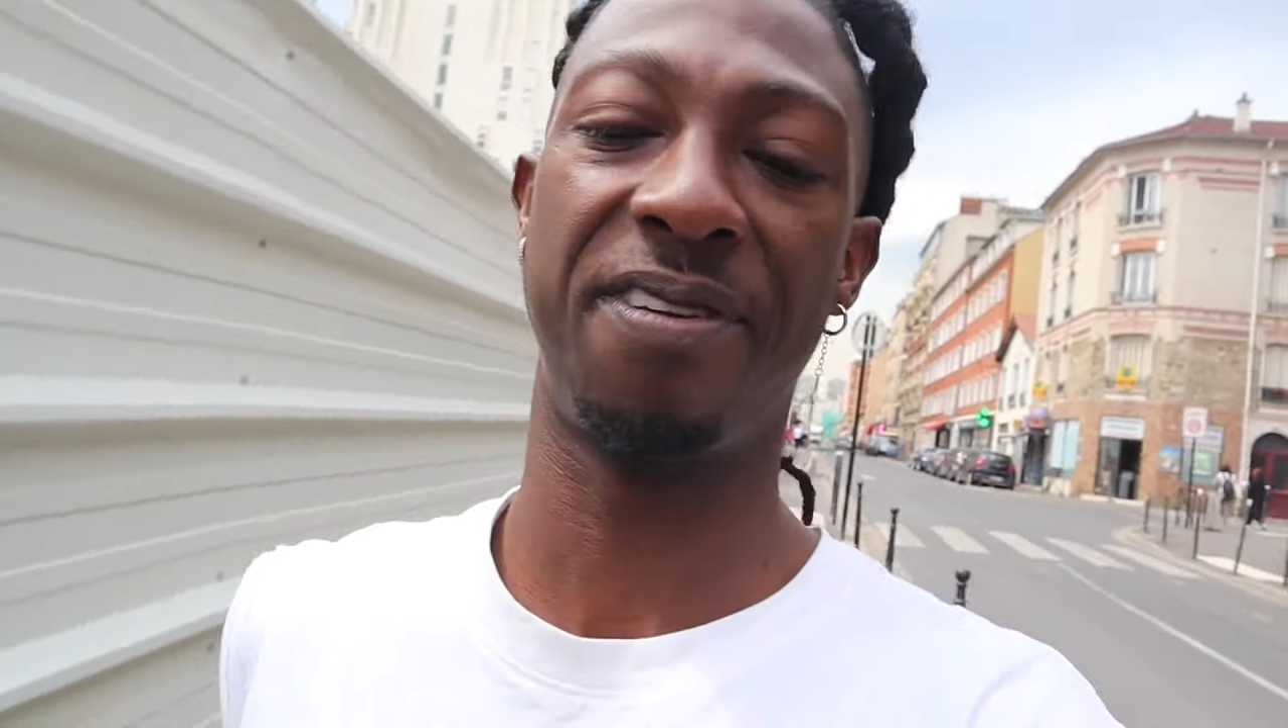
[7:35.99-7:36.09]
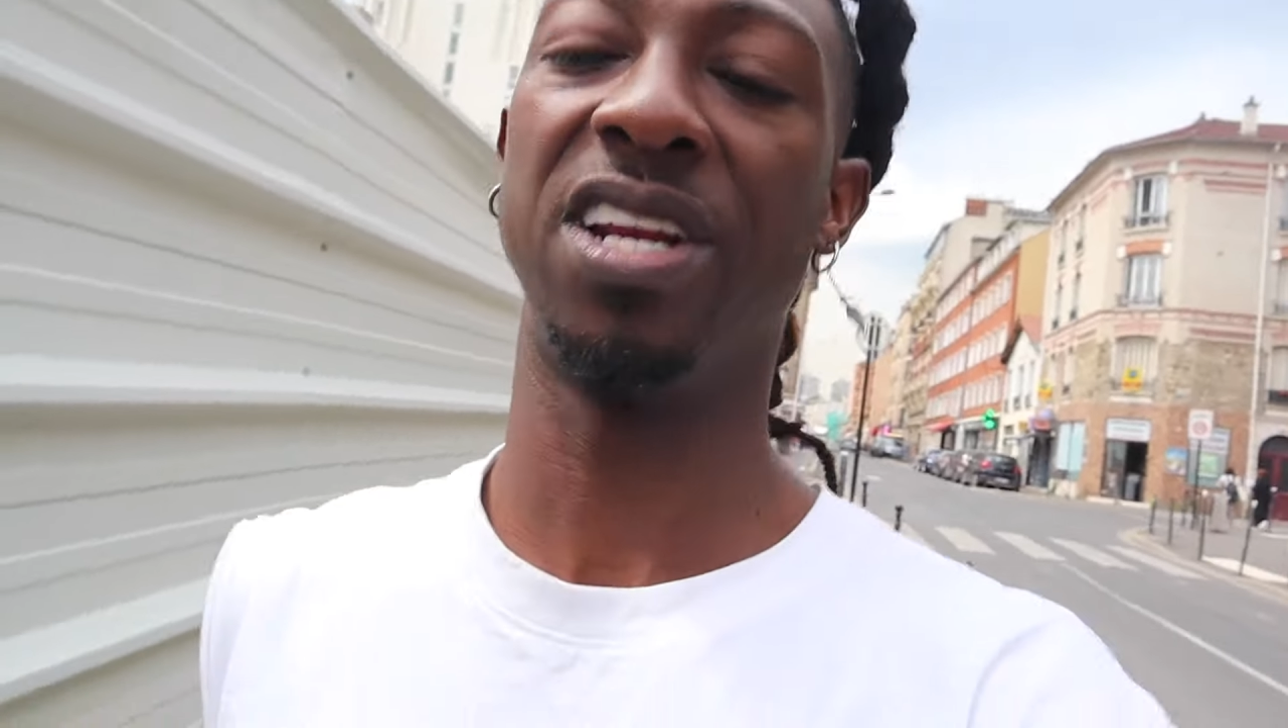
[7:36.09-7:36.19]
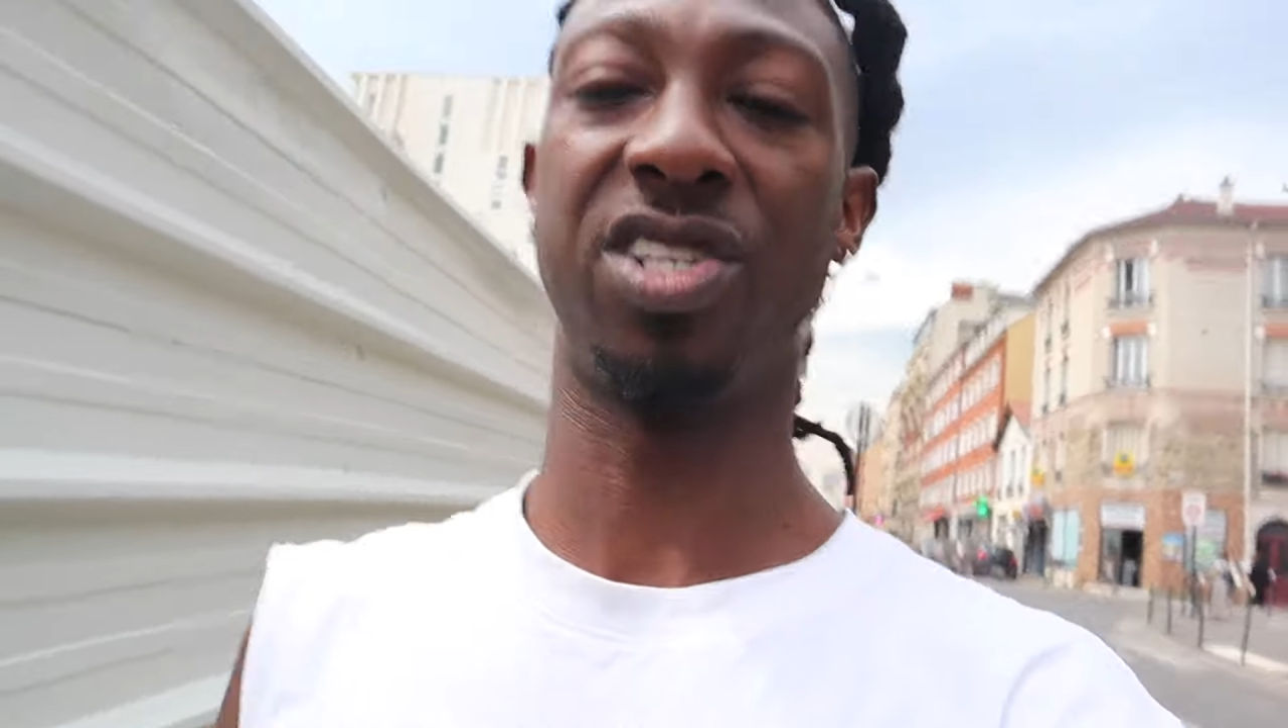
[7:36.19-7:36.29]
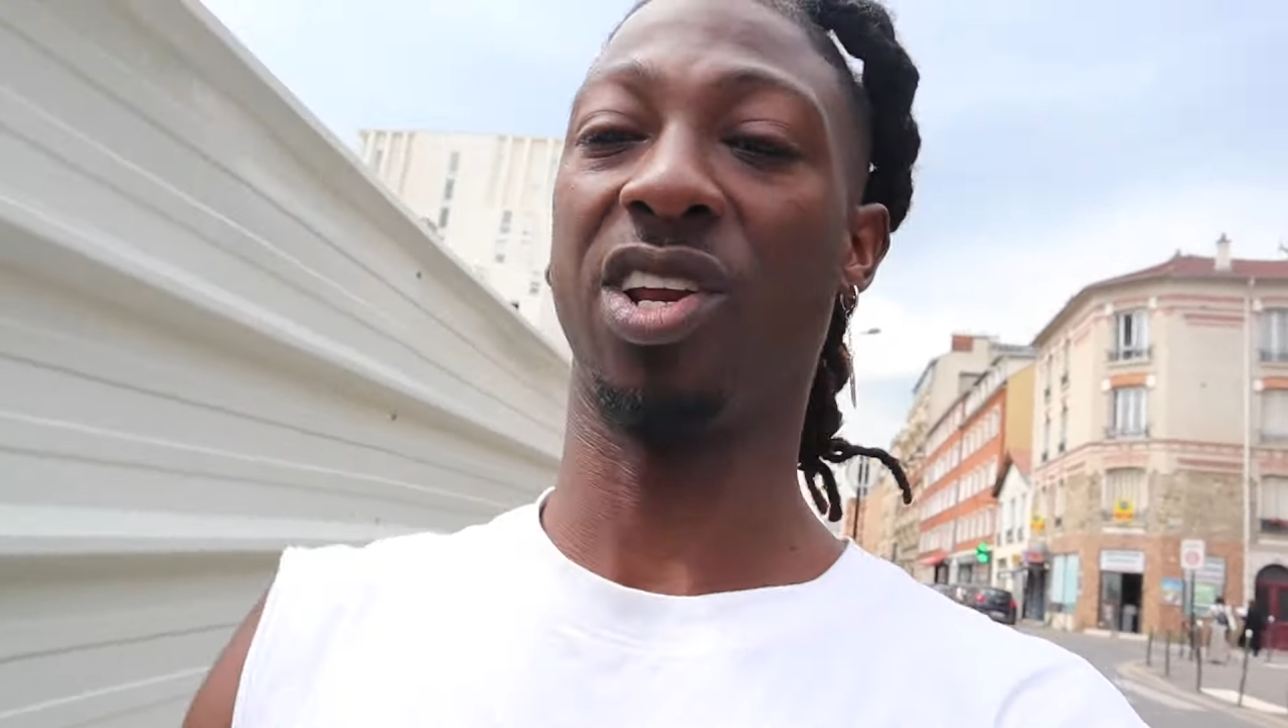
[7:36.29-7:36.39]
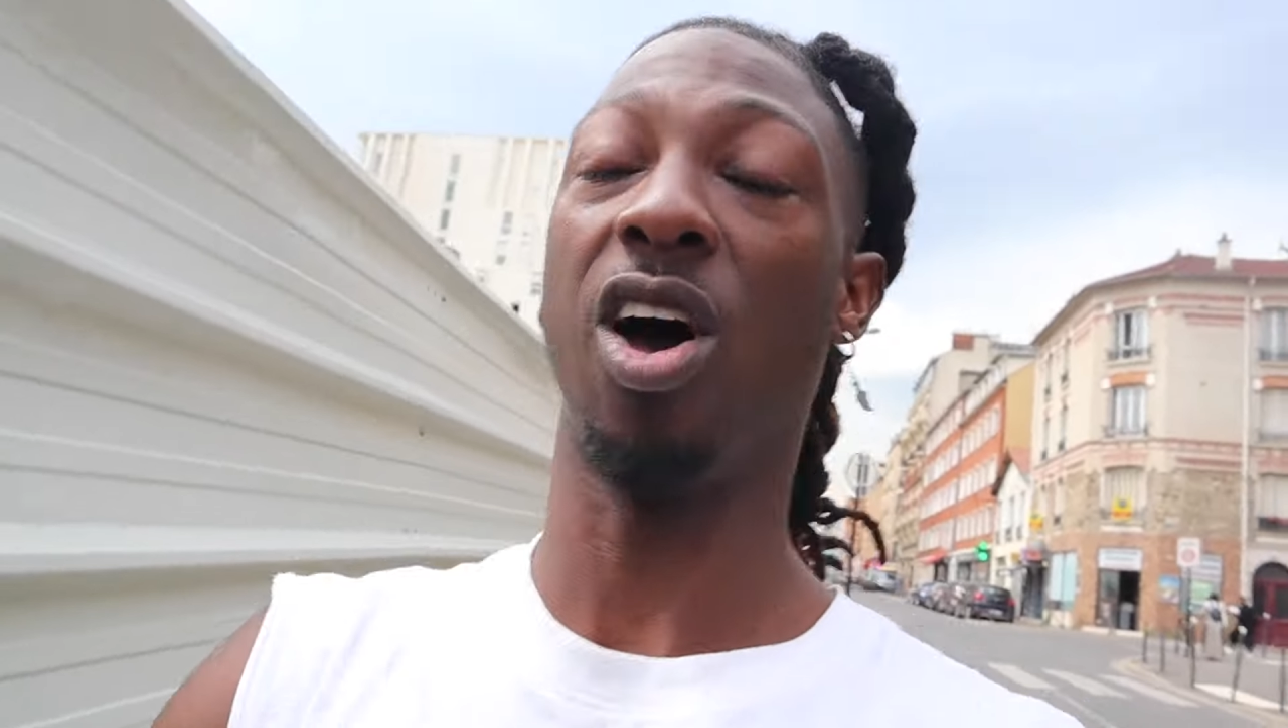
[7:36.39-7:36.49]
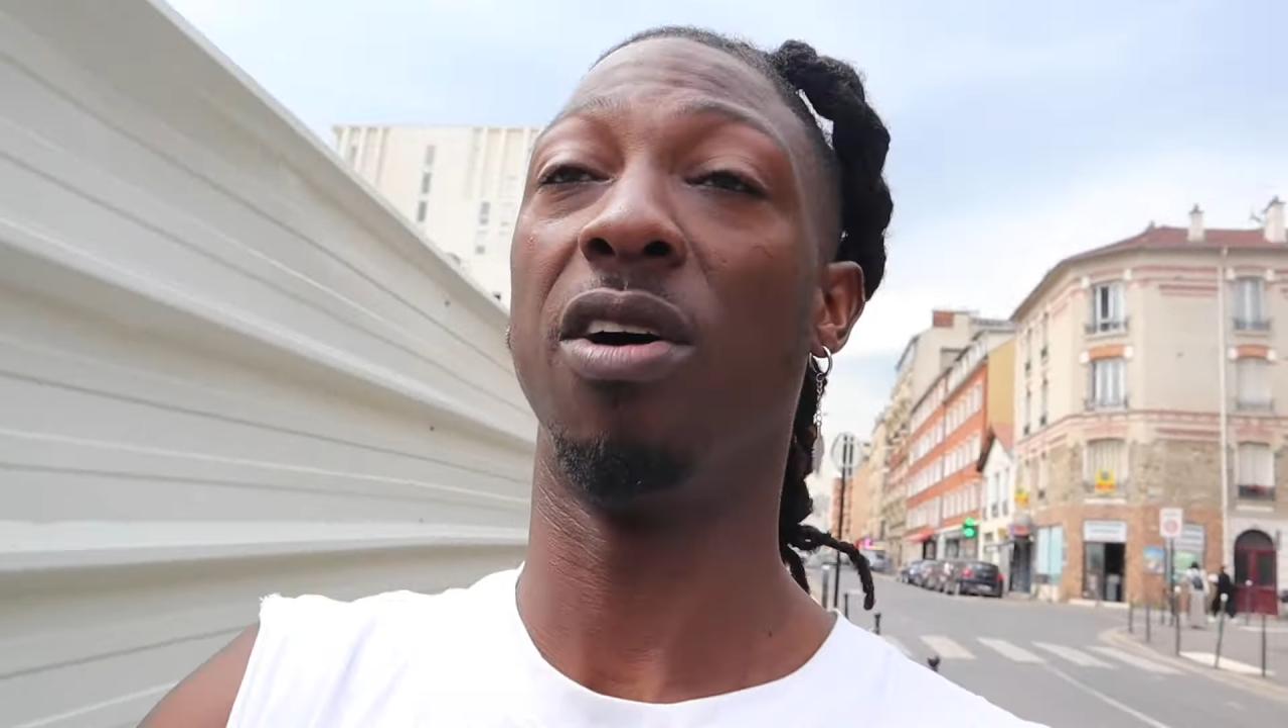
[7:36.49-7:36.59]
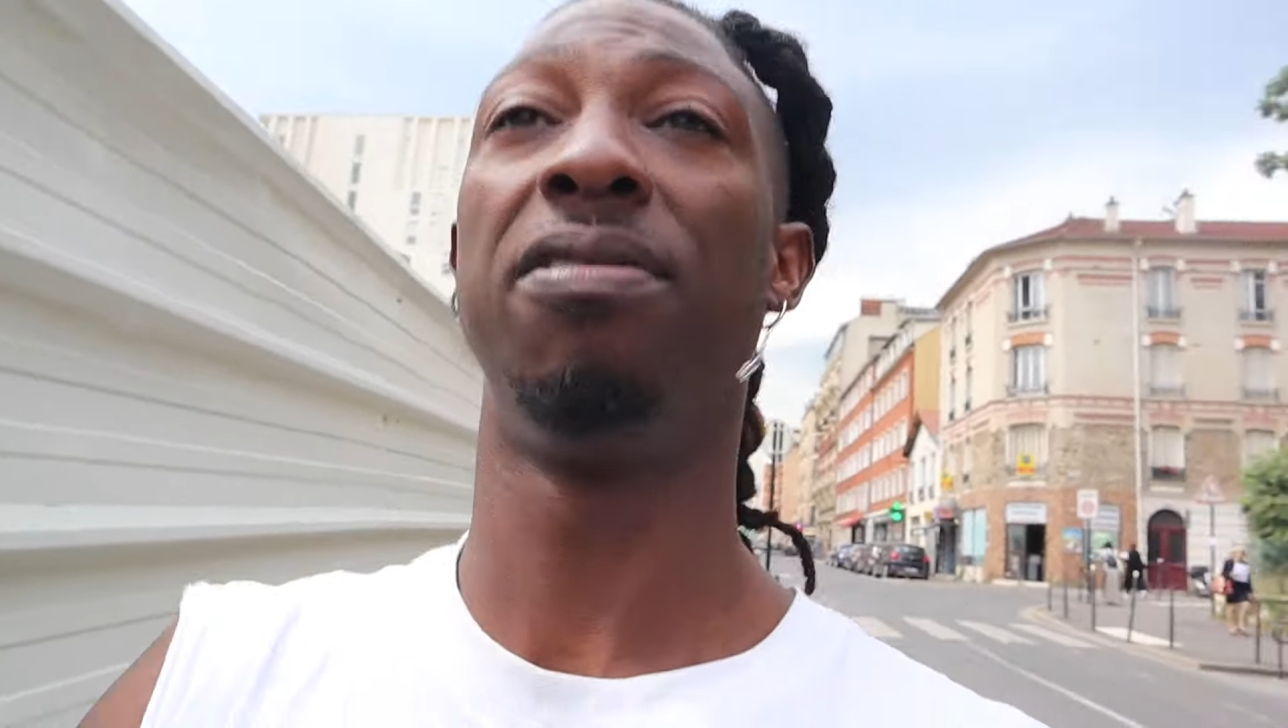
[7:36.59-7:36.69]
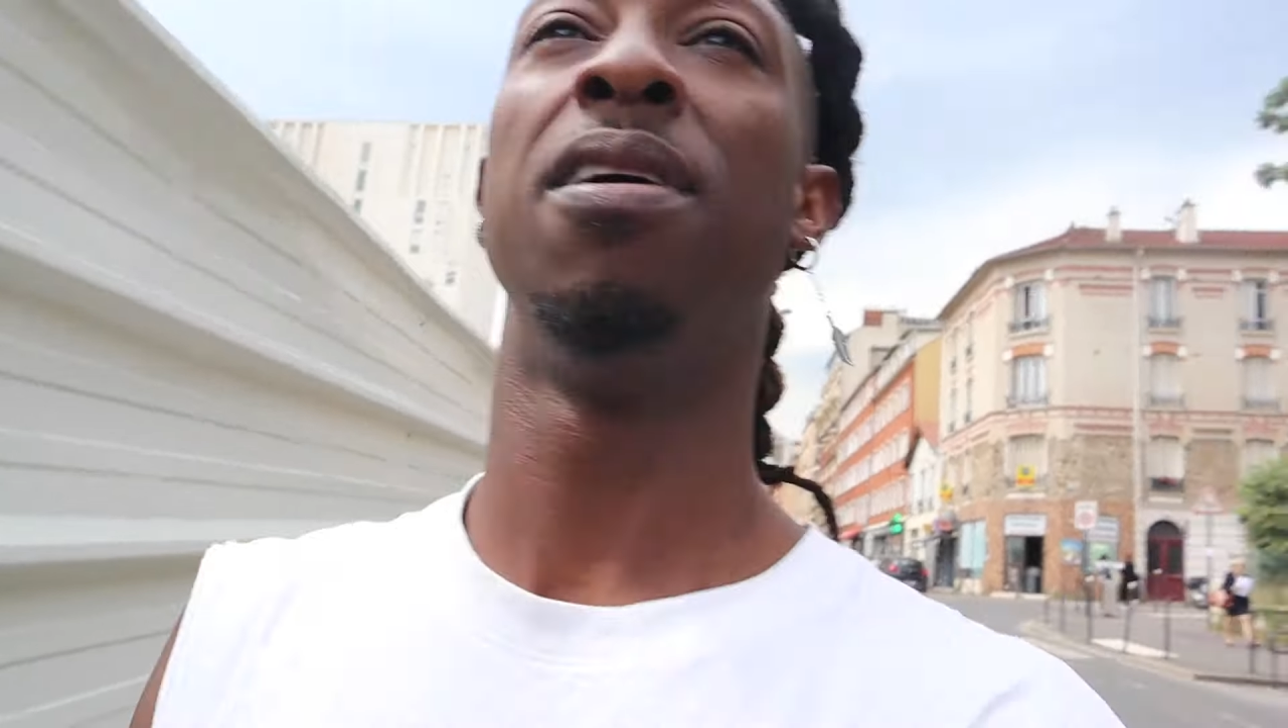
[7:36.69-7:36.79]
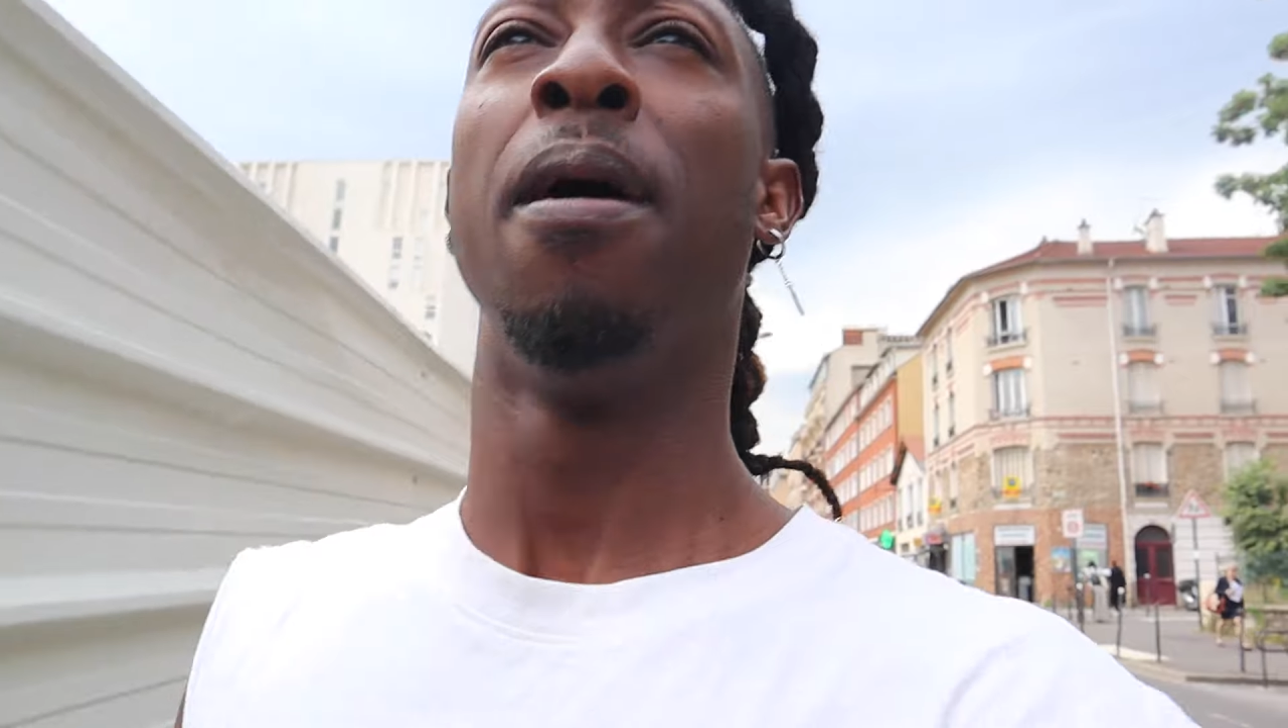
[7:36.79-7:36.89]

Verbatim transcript: finished it off.